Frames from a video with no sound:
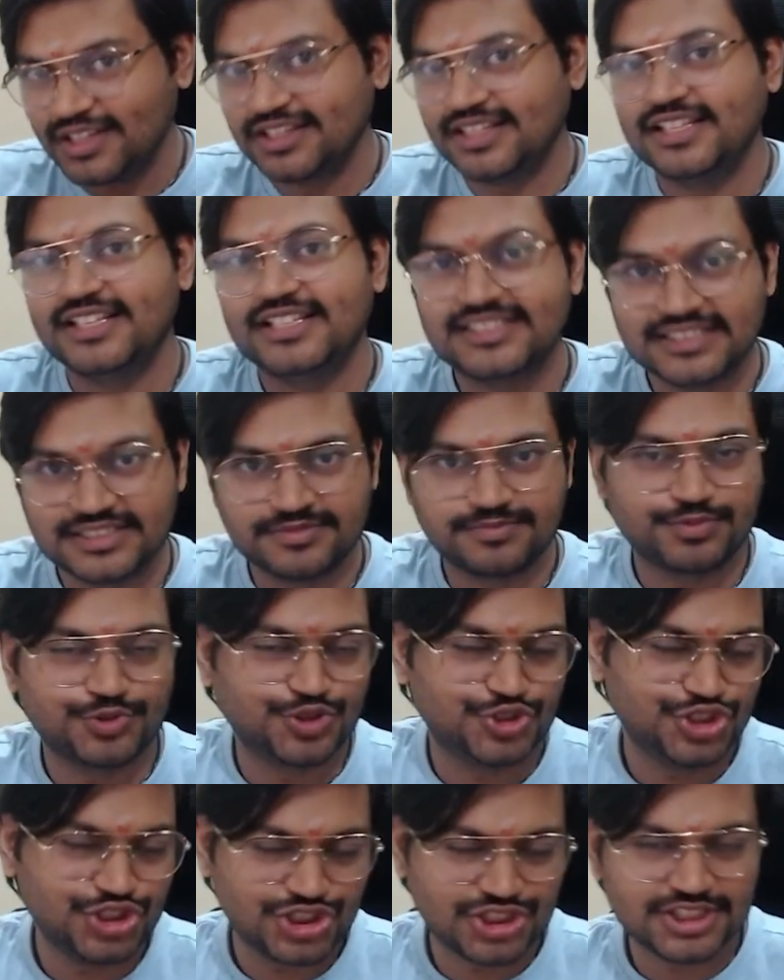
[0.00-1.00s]
these
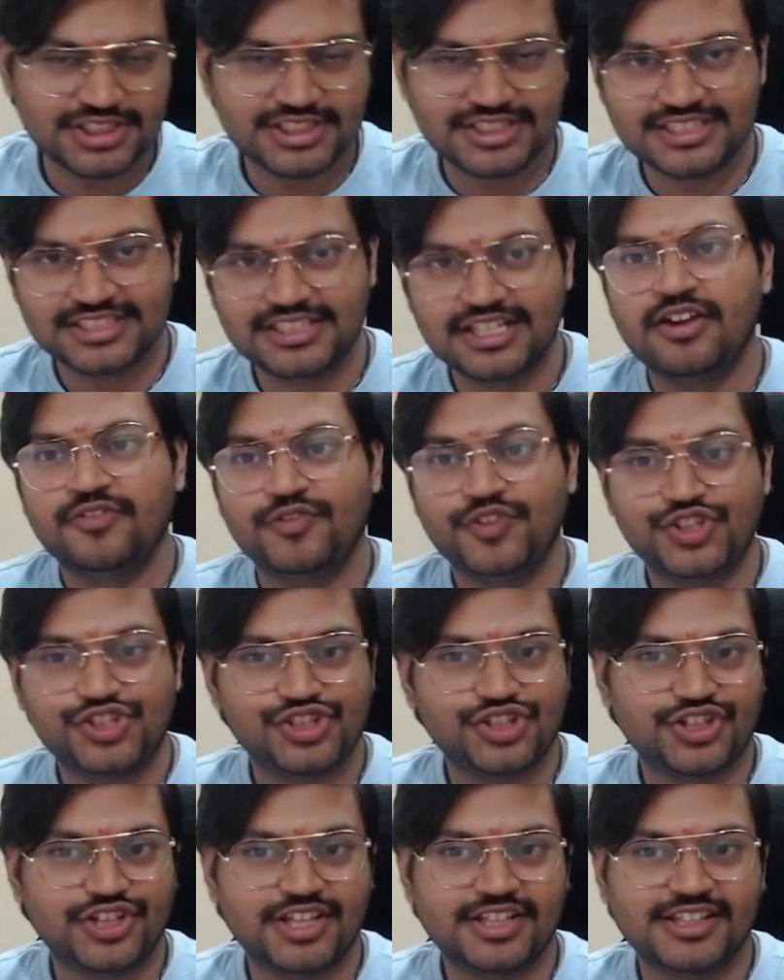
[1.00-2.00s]
positions
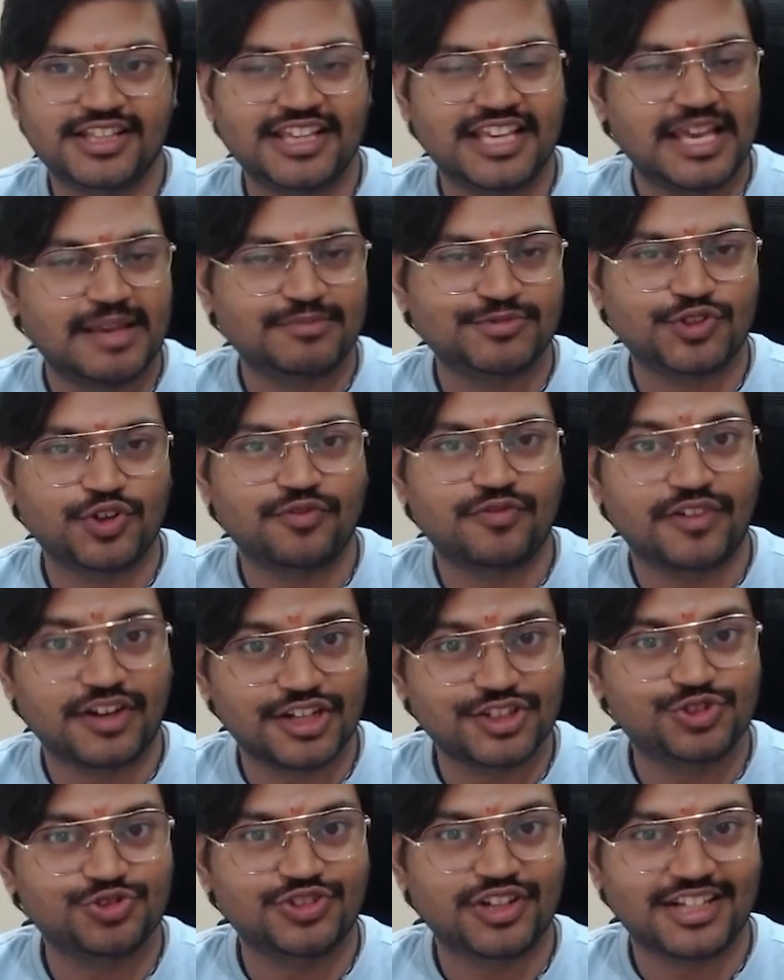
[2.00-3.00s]
featuring the games of
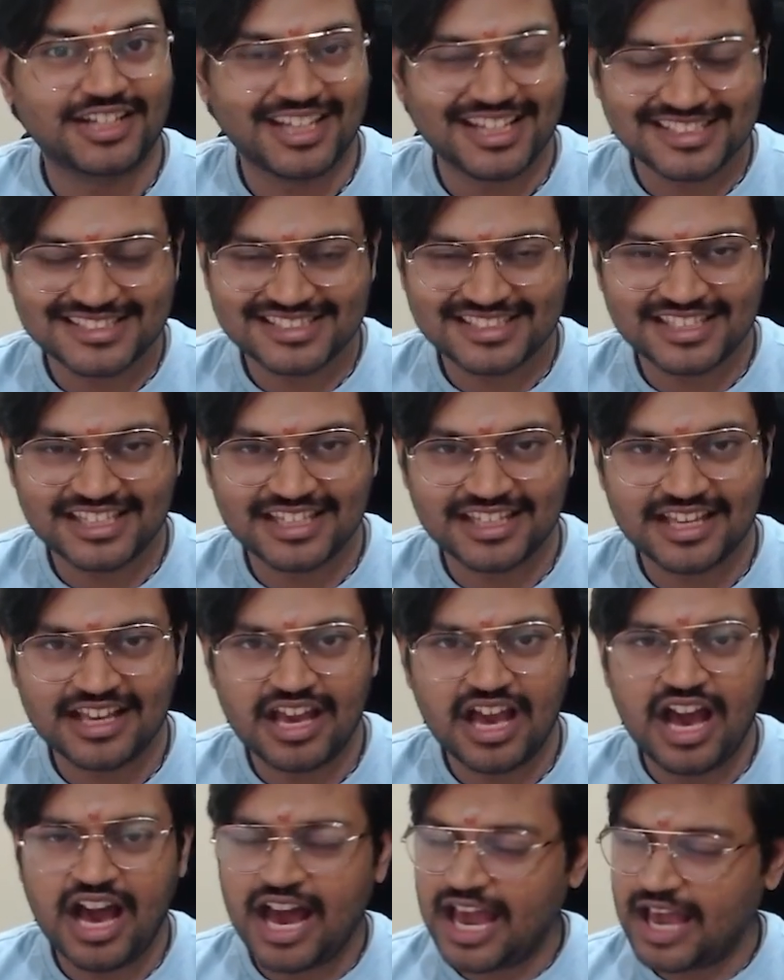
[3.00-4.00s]
Arjun Erigaisi.
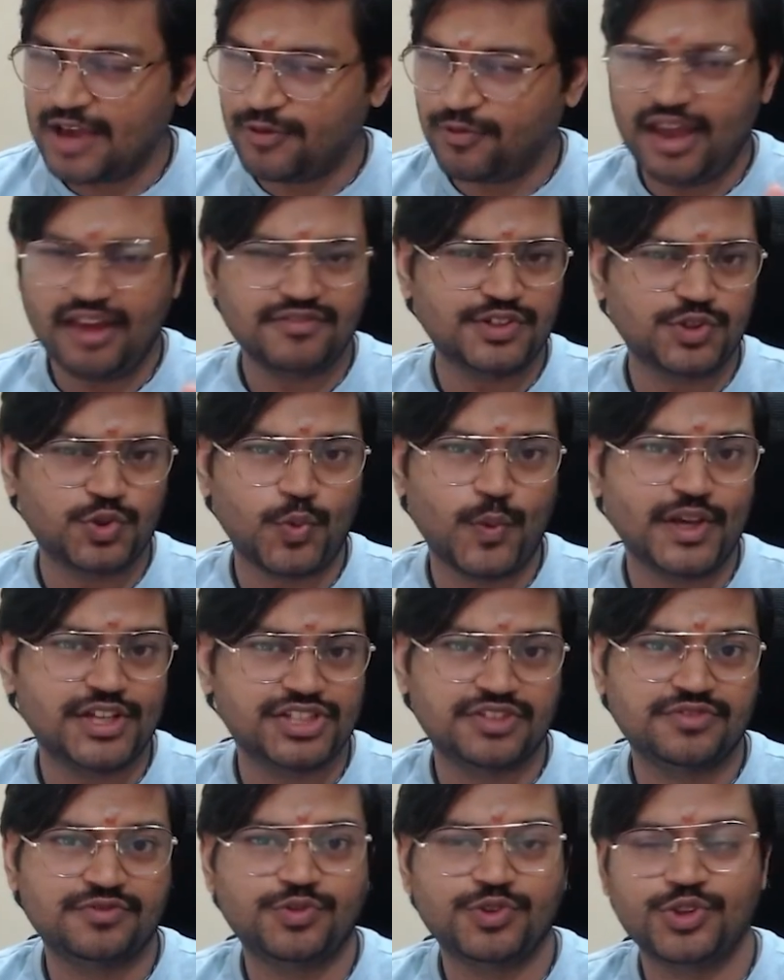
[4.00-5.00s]
I have a
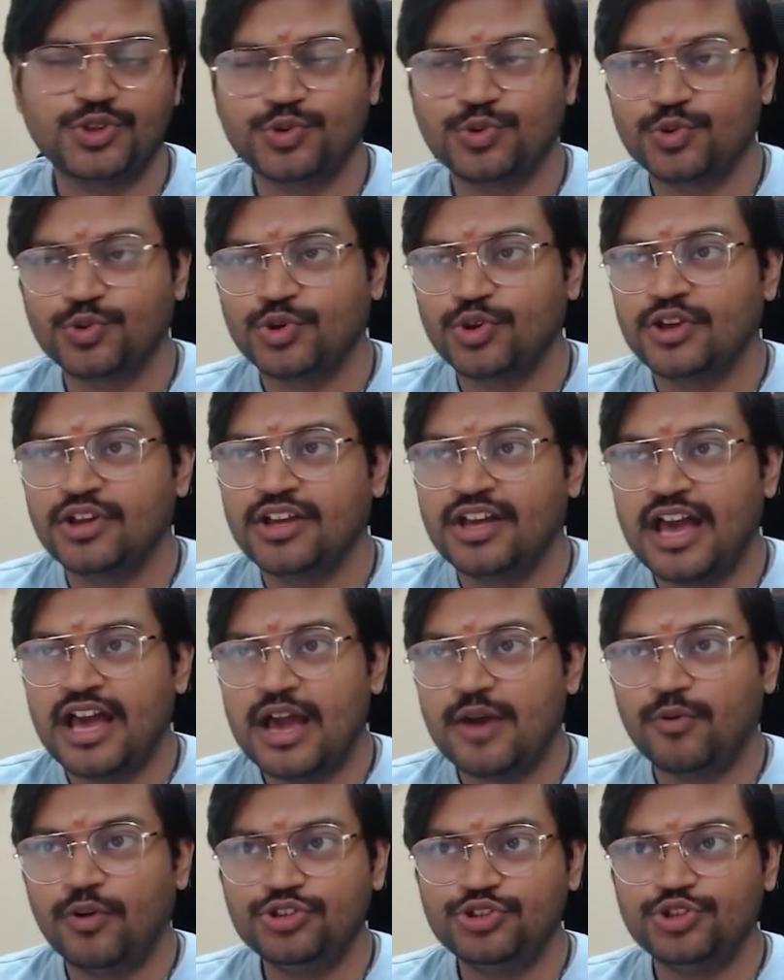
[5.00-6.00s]
question for you.
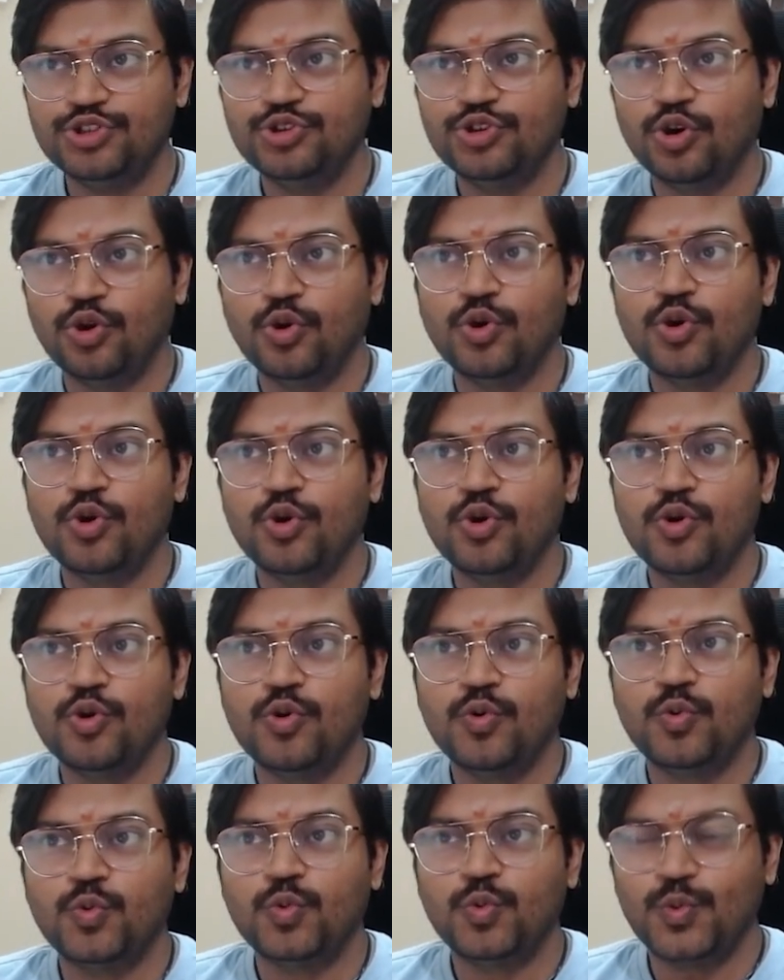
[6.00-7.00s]
I want to know,
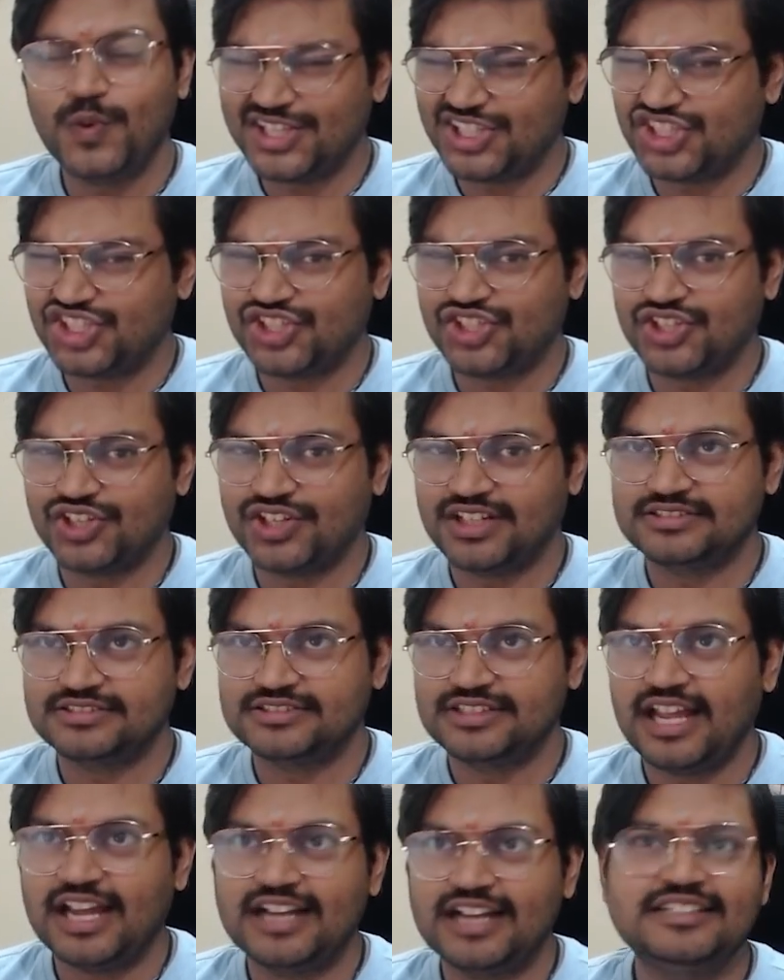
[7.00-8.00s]
which
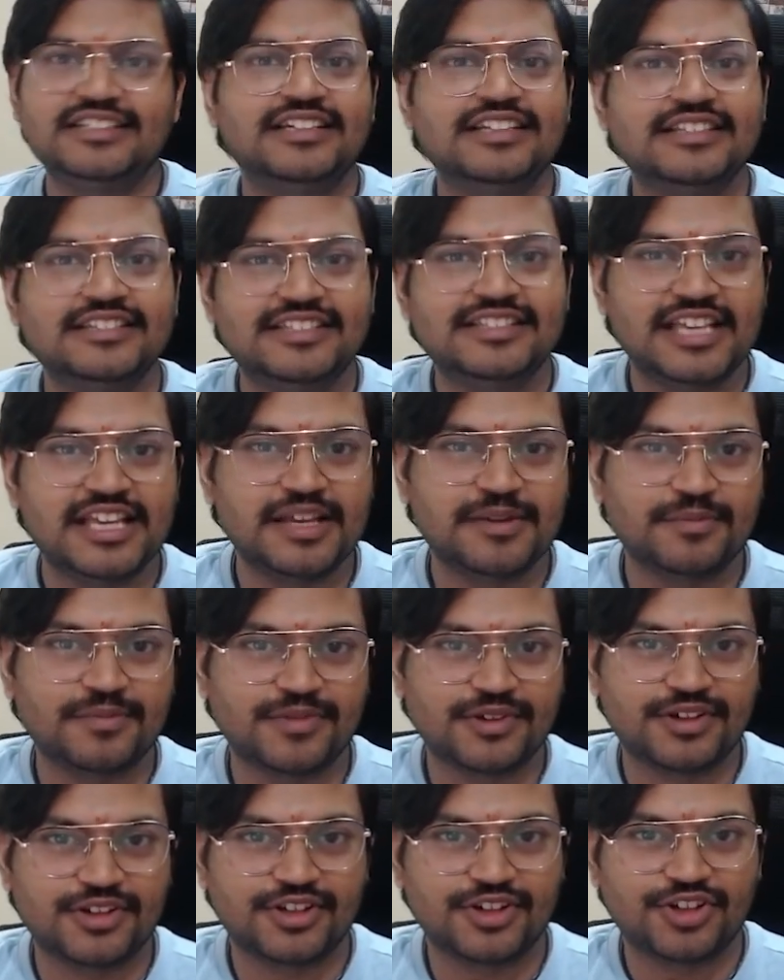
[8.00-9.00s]
tactical theme
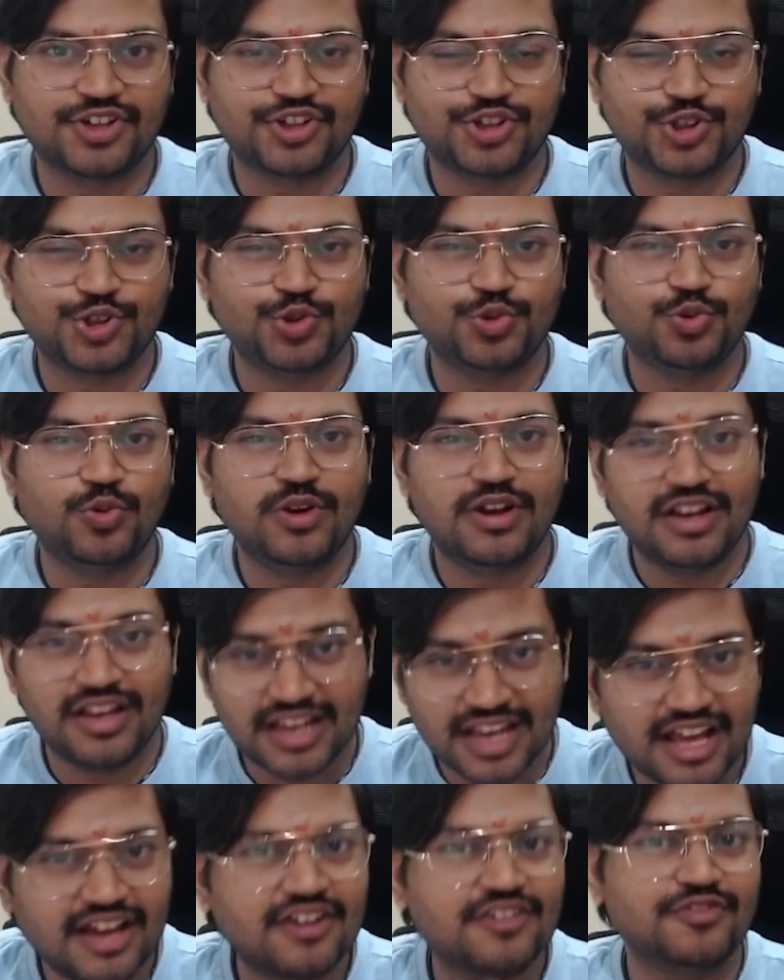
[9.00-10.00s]
do you
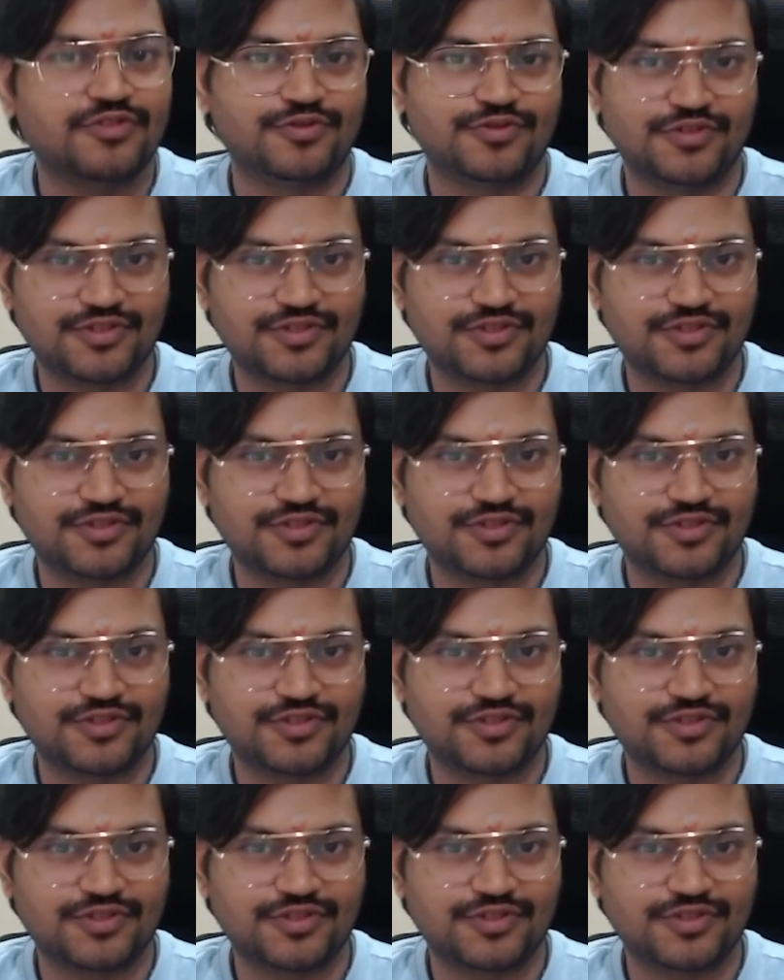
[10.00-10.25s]
love